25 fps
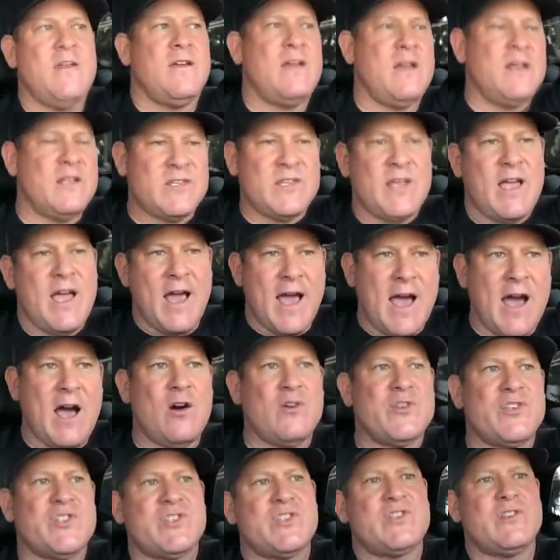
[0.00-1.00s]
It's a
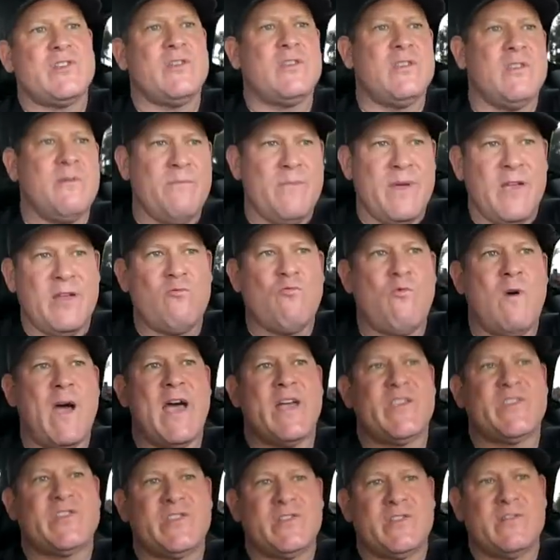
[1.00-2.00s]
house in the
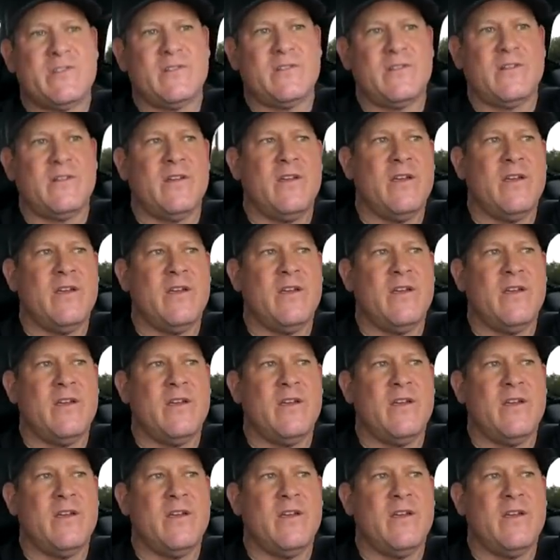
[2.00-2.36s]
Midwest,